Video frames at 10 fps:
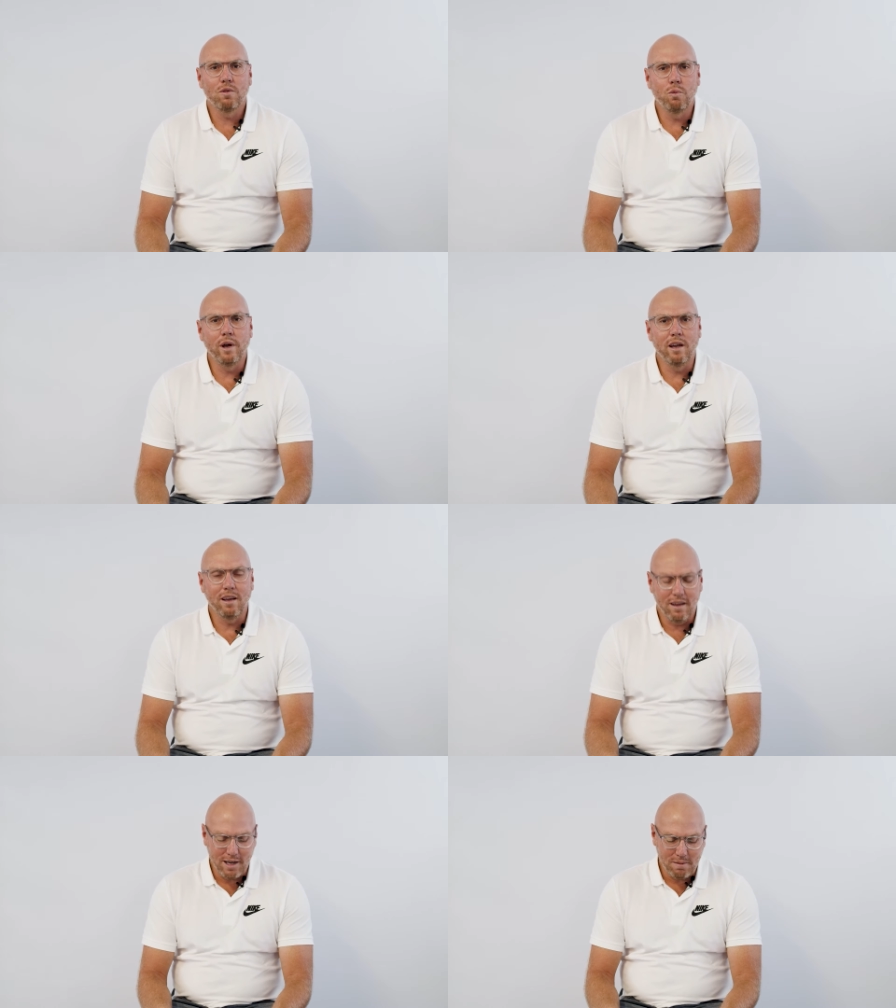
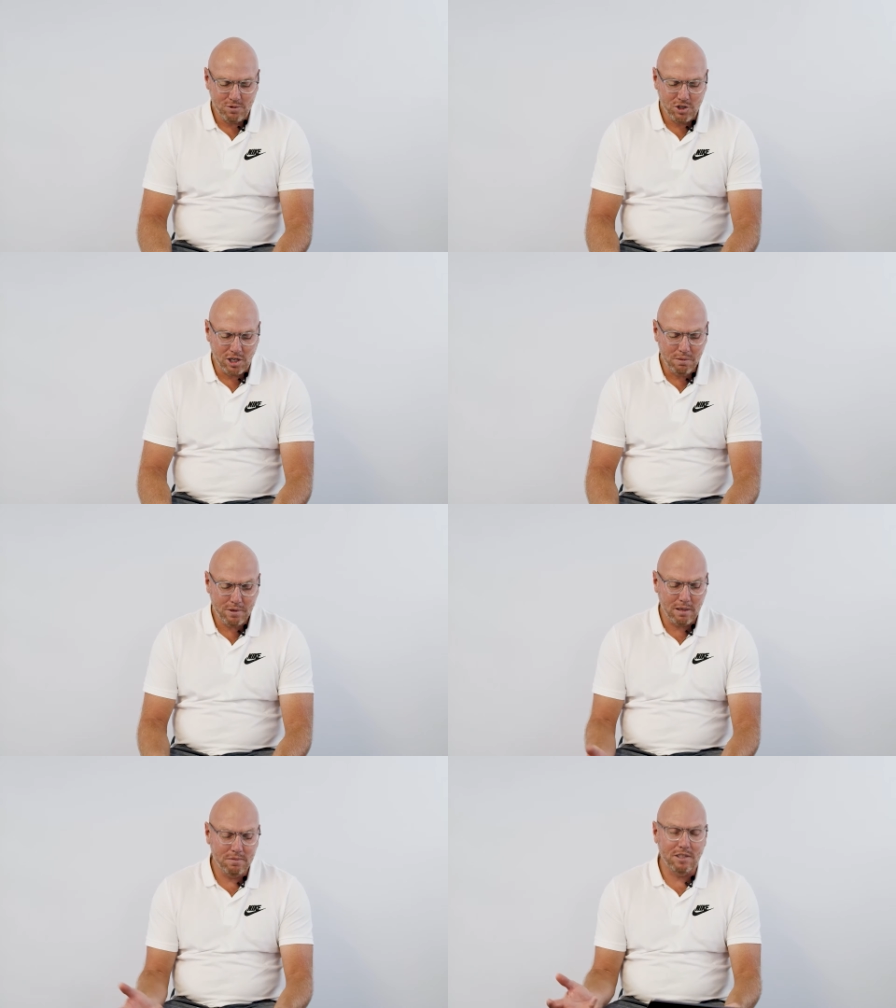where um,
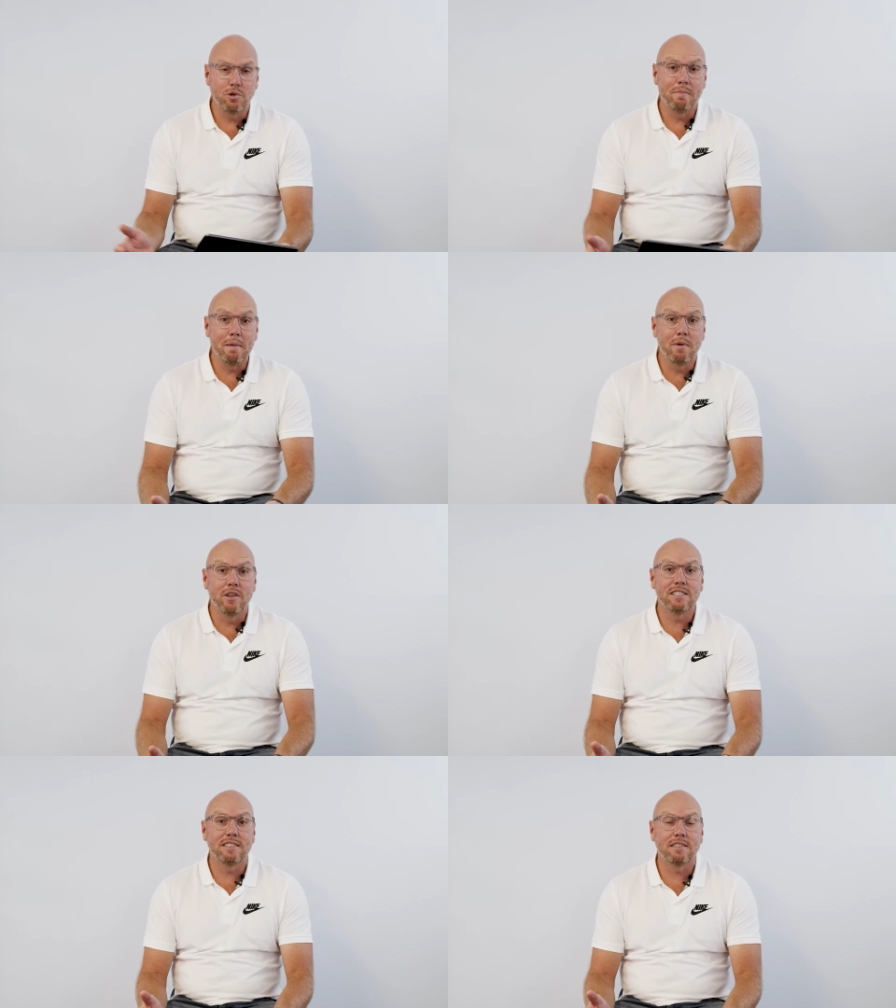Job comes, and remember,
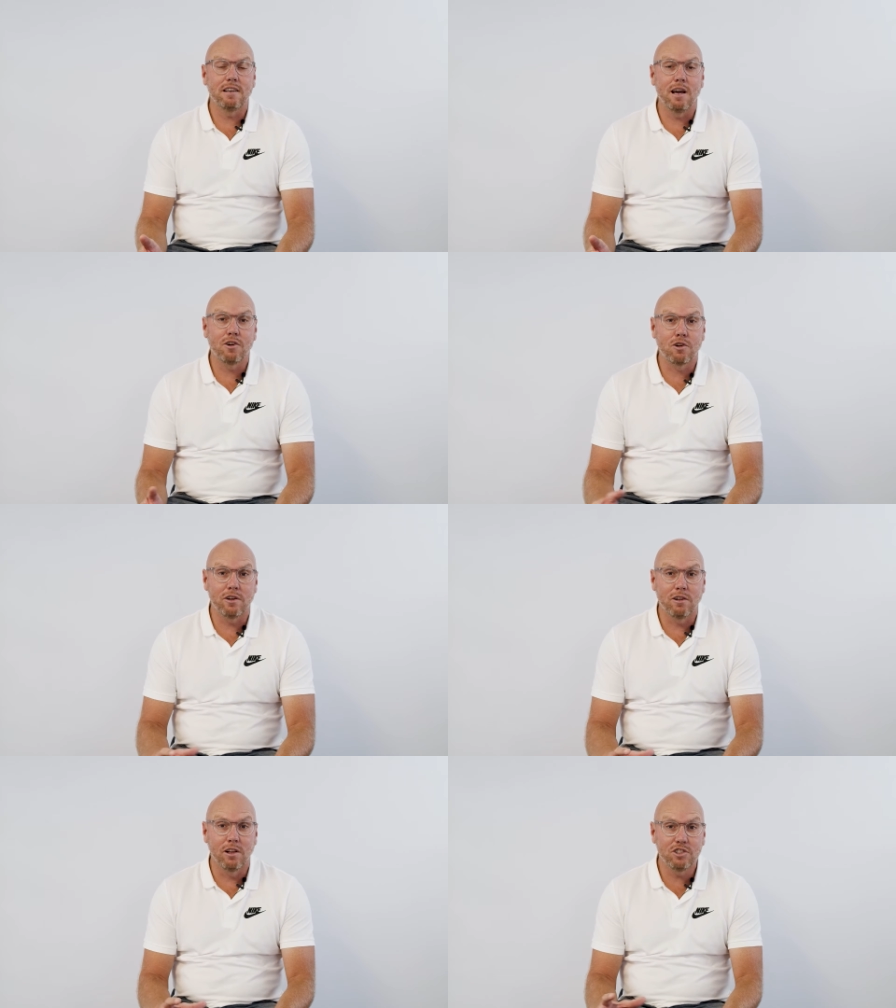this is uh,
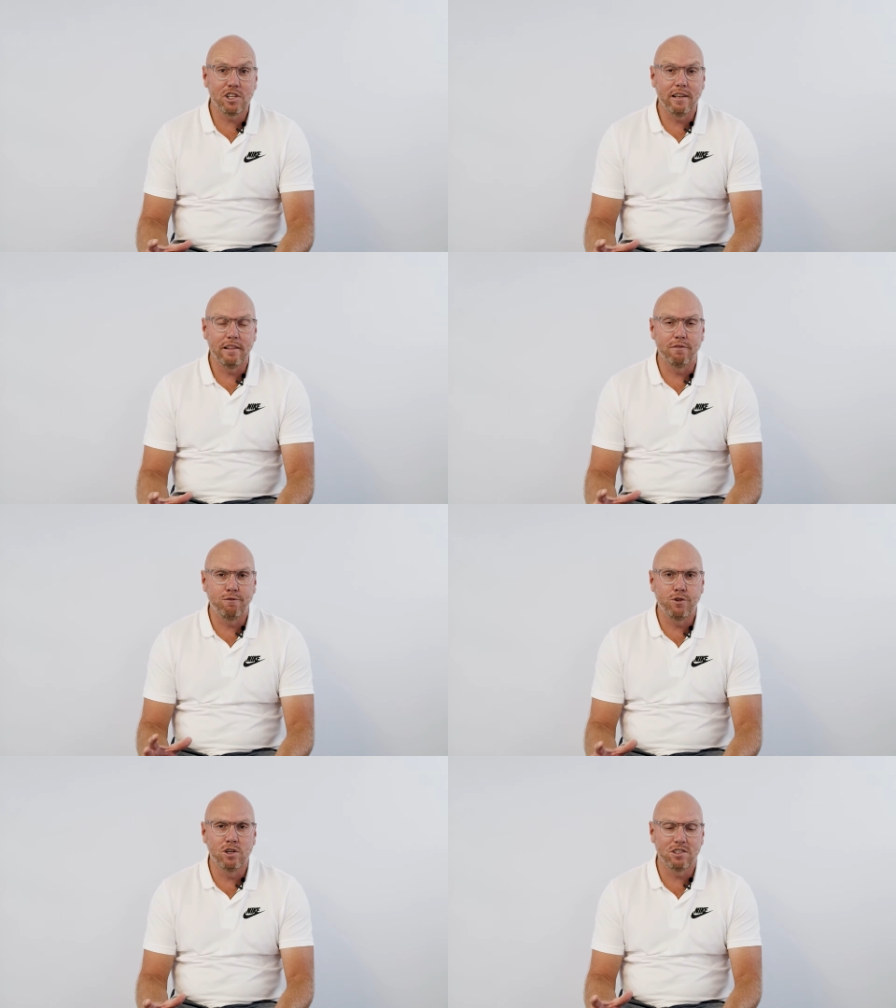chronologically the
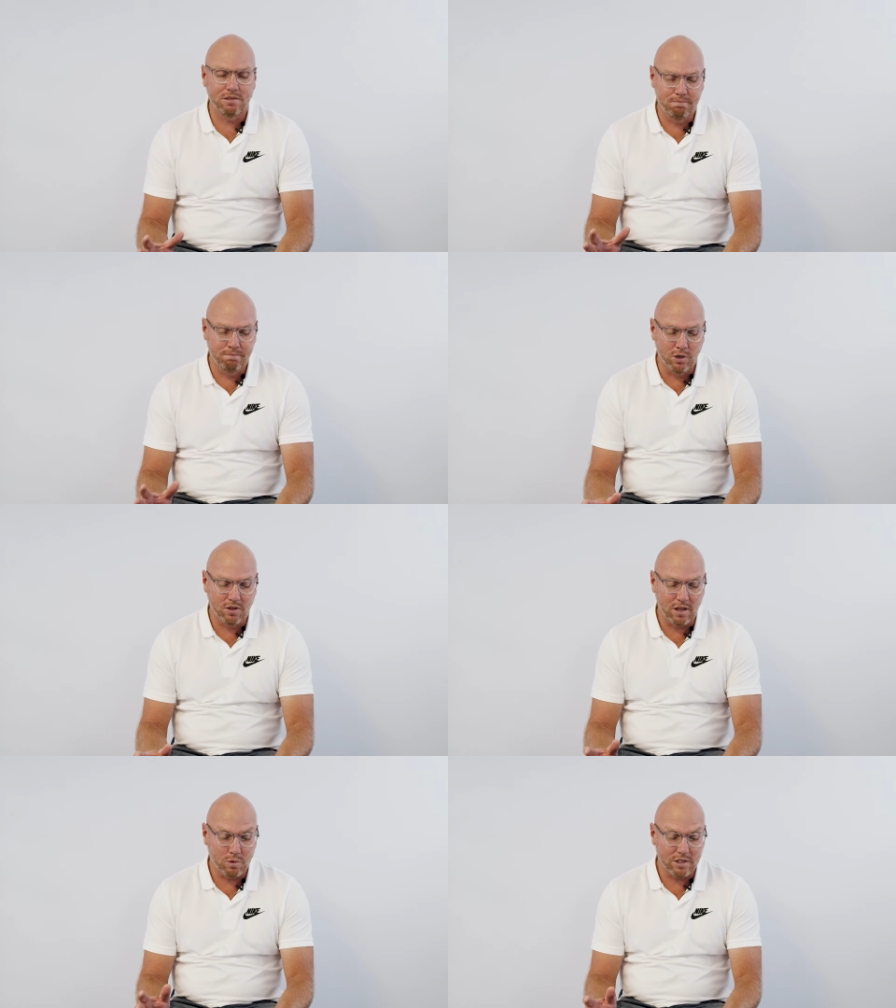first
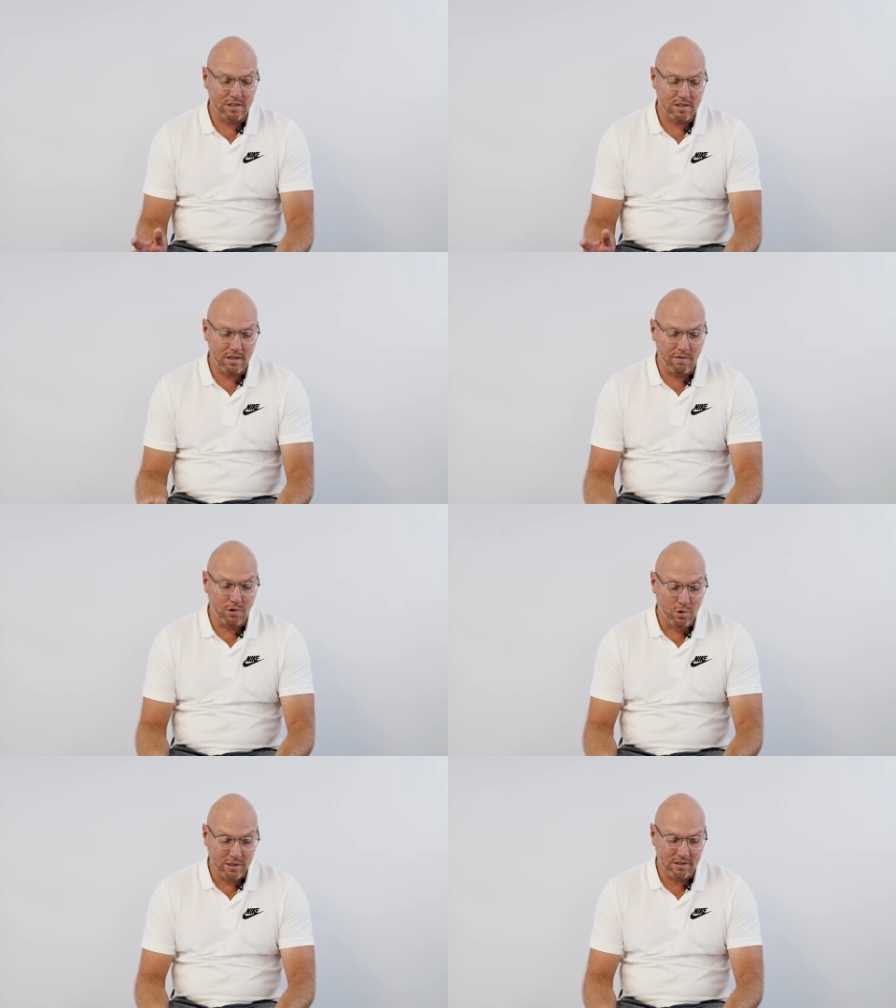book that was
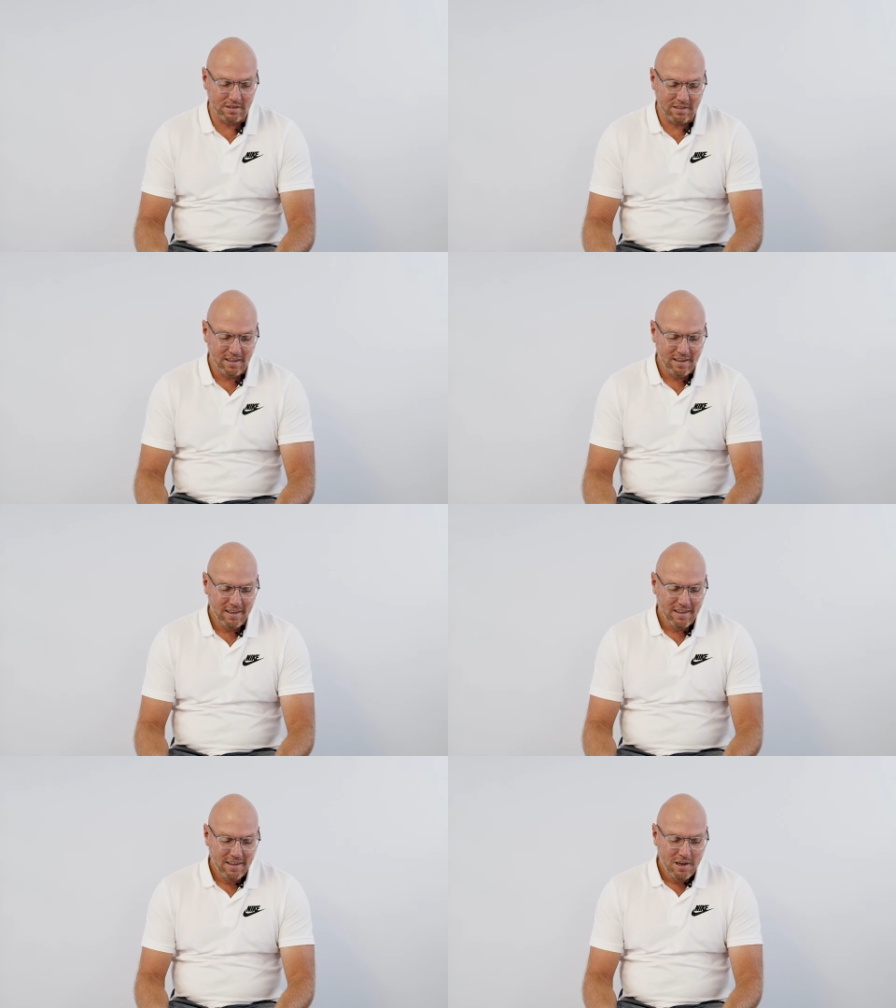ever written,
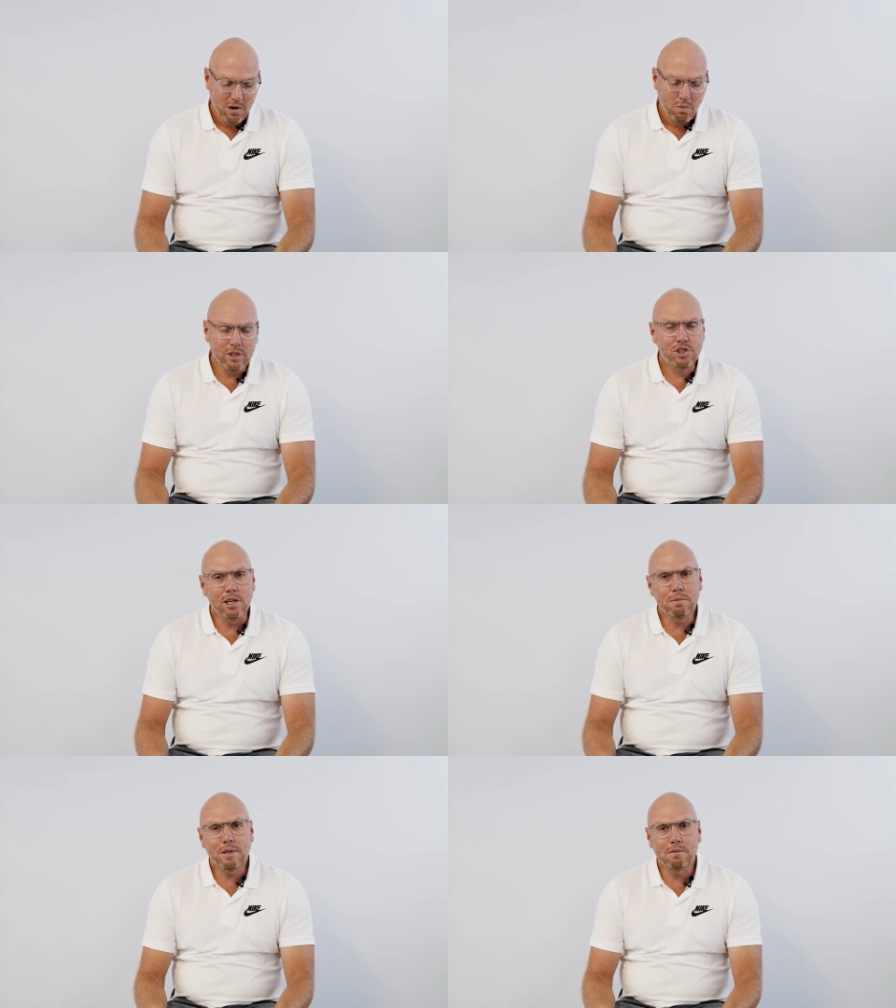where
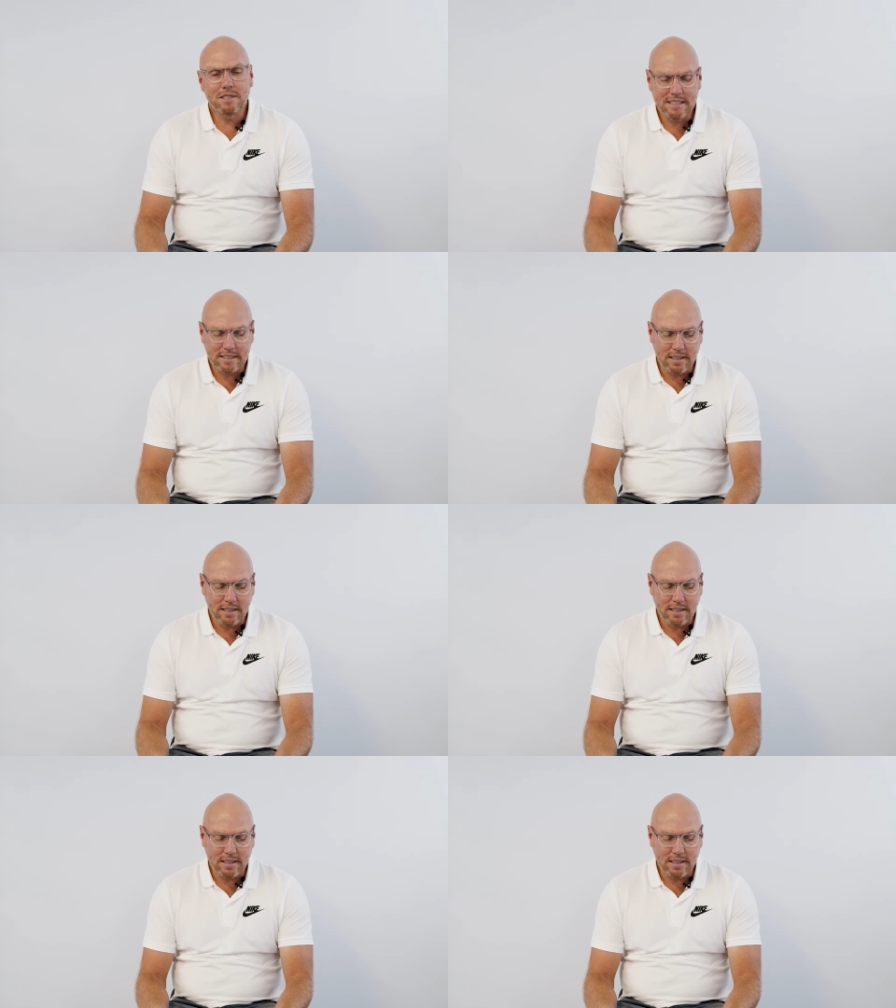Job comes and he